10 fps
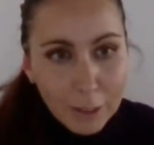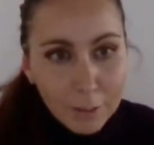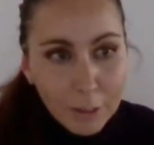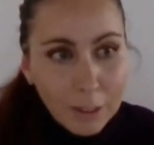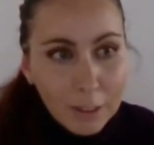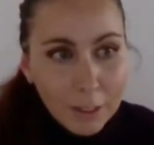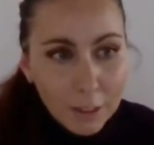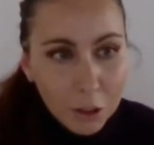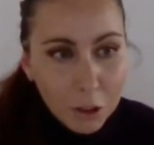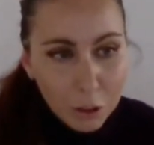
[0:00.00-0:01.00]
And after the
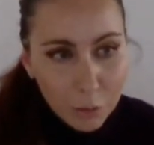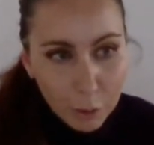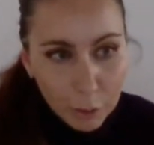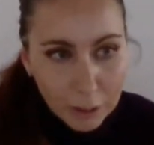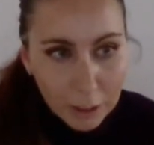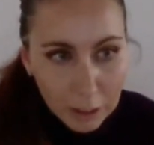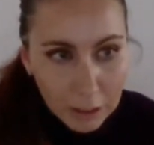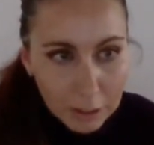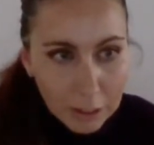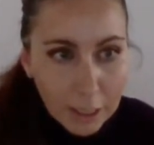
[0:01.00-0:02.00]
cessation of
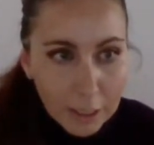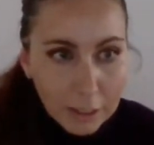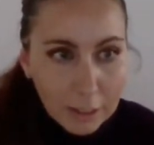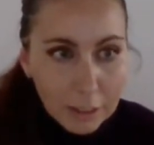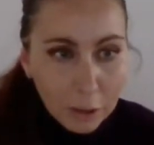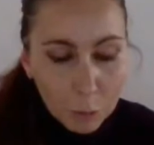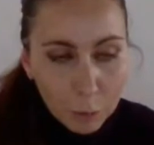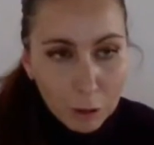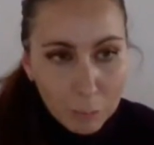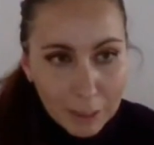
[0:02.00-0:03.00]
hostilities, the ICC, to
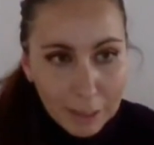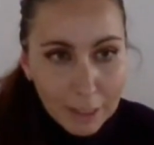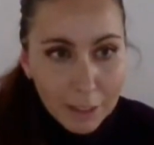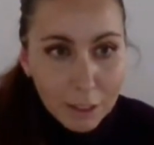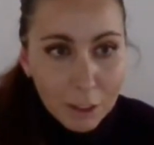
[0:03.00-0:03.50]
put it mildly,